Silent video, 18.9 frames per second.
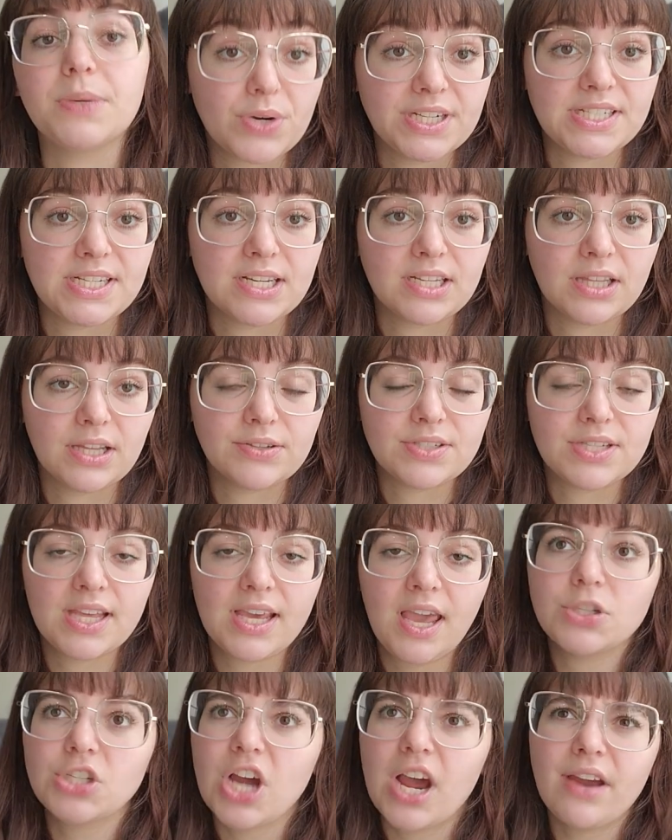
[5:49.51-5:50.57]
pretty closely,
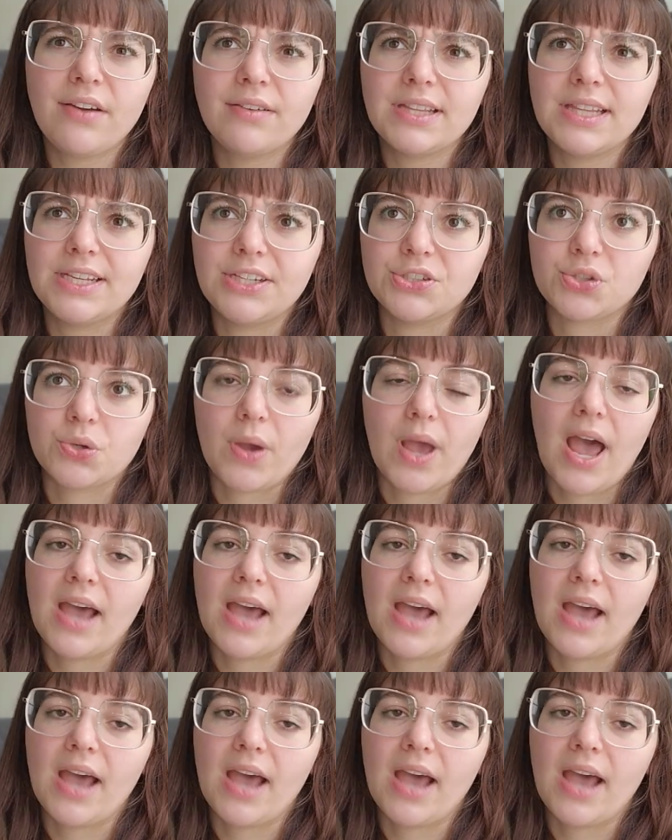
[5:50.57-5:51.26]
which I really enjoy.